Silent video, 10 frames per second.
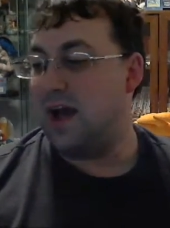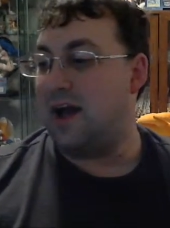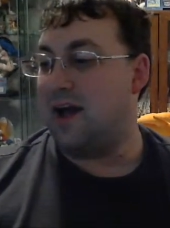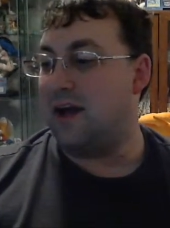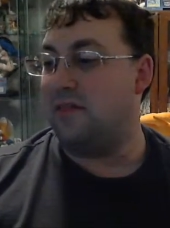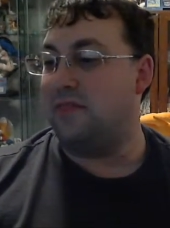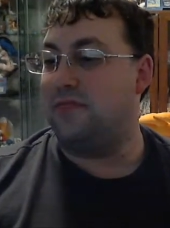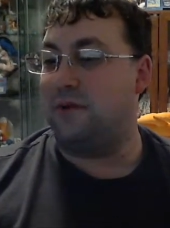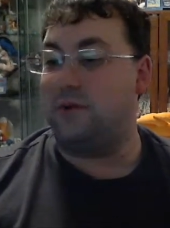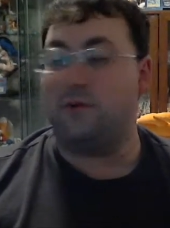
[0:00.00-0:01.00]
Uh,
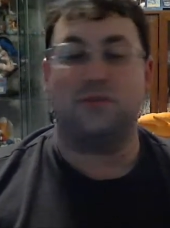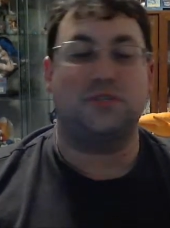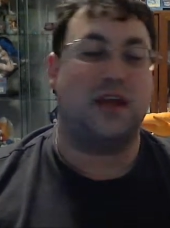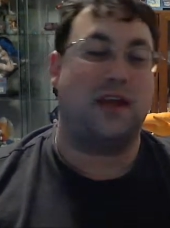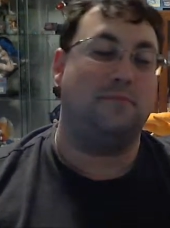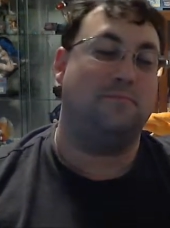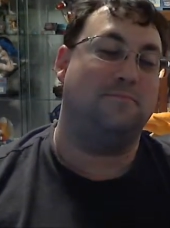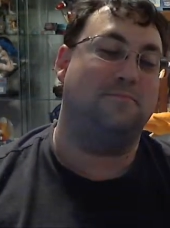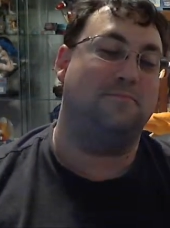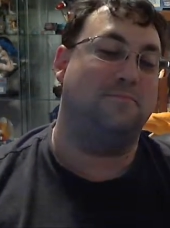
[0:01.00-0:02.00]
those
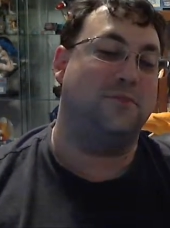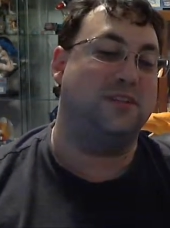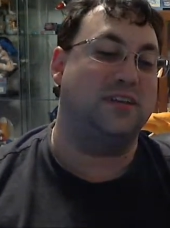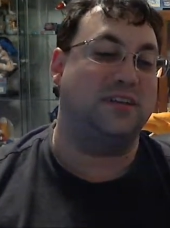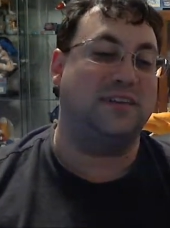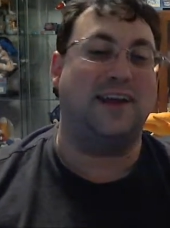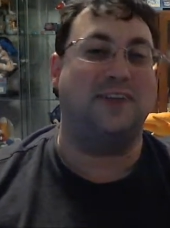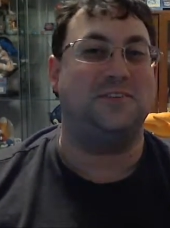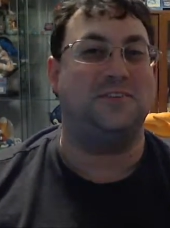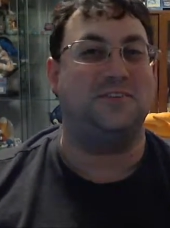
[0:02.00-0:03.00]
I'm really not
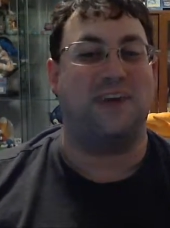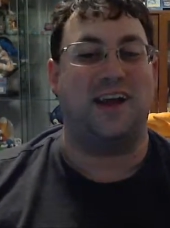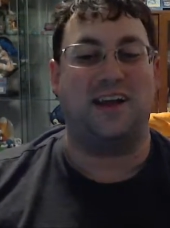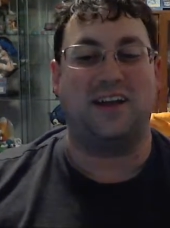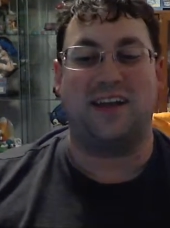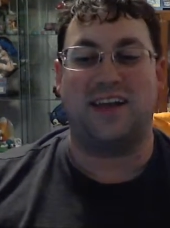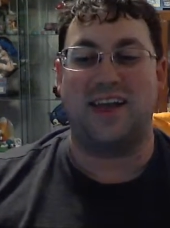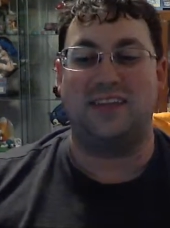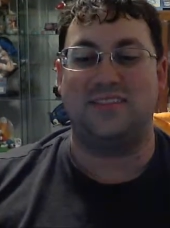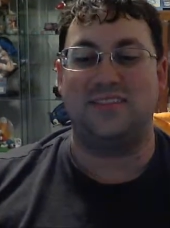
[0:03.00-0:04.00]
sure. Uh,
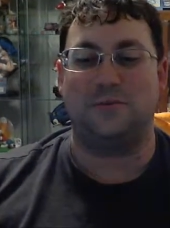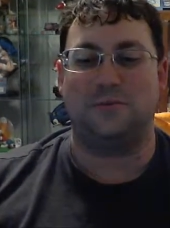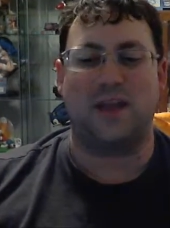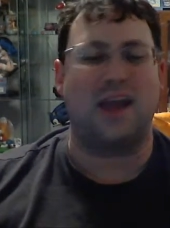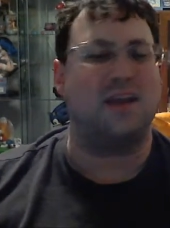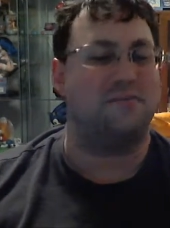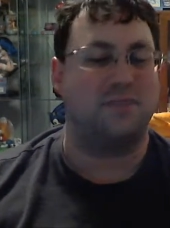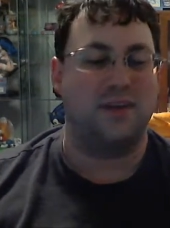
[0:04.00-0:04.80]
again, these are kind of